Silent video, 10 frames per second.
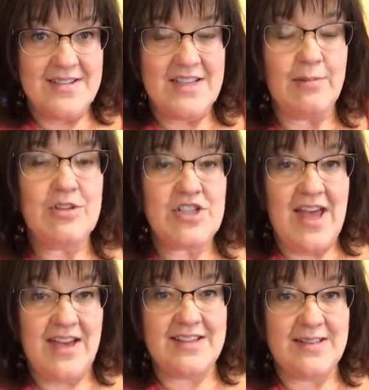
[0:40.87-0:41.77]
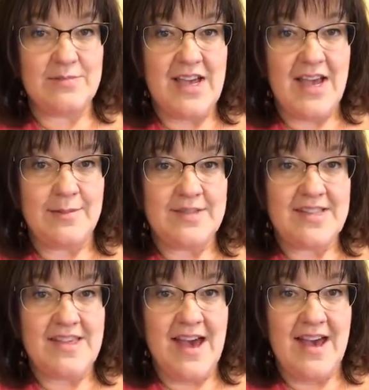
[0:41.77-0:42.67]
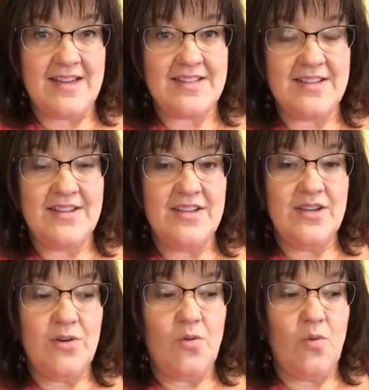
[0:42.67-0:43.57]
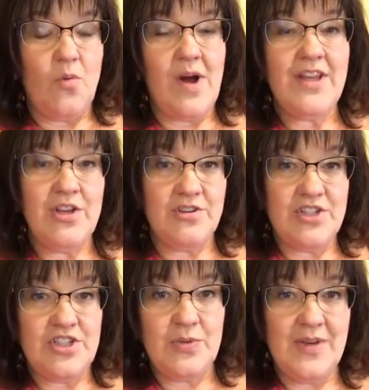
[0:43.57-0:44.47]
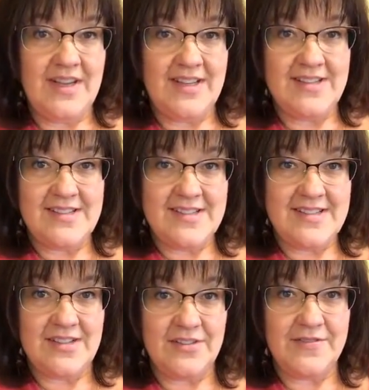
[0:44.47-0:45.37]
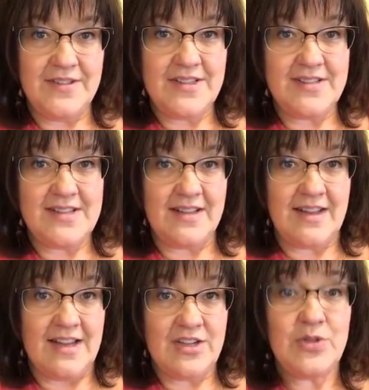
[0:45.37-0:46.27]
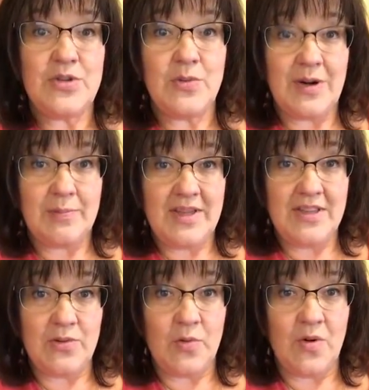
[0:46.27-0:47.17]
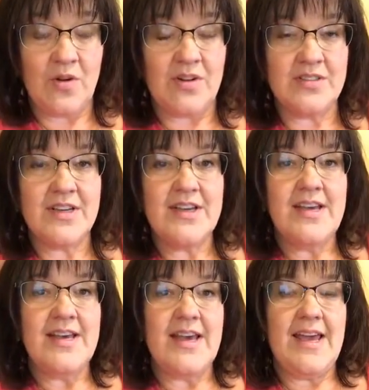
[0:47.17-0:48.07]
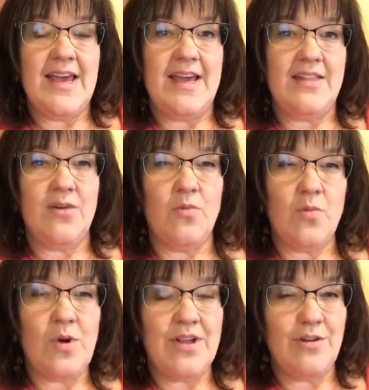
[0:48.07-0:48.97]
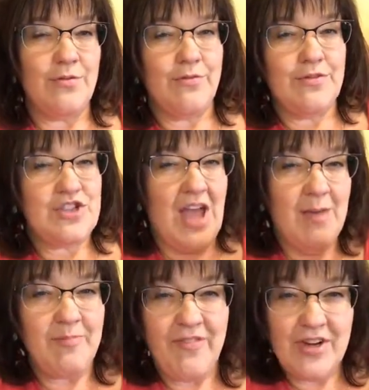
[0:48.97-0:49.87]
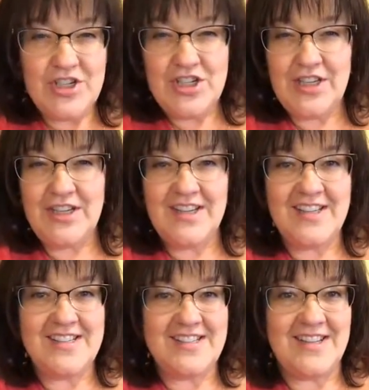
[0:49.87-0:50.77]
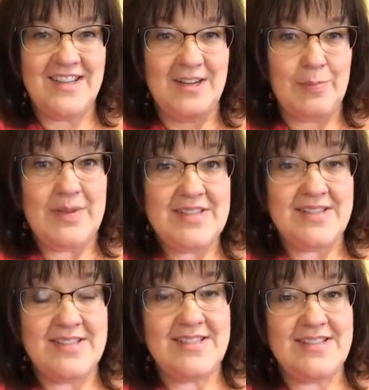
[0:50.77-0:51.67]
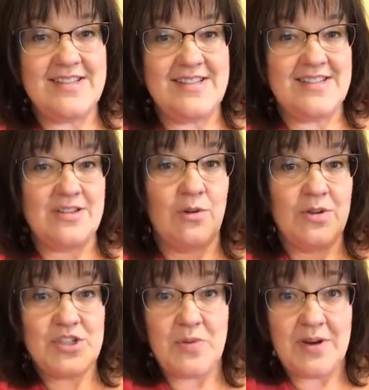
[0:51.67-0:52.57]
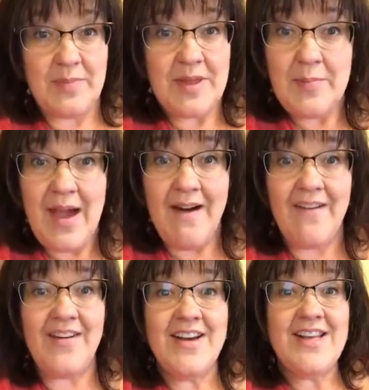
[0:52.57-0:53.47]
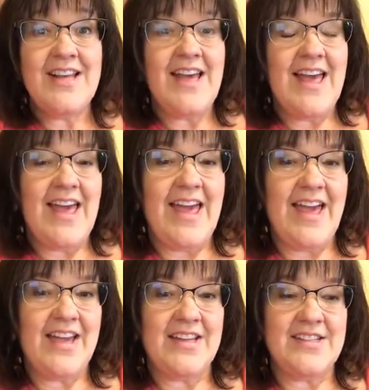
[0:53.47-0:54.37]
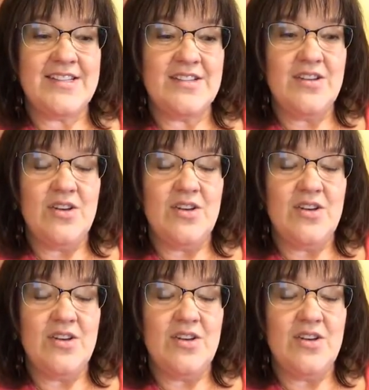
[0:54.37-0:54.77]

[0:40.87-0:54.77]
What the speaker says: double check sometimes that what you're doing still feels aligned to who you want to be in the world, and that what your job function is in a business is still what you want to be about. And,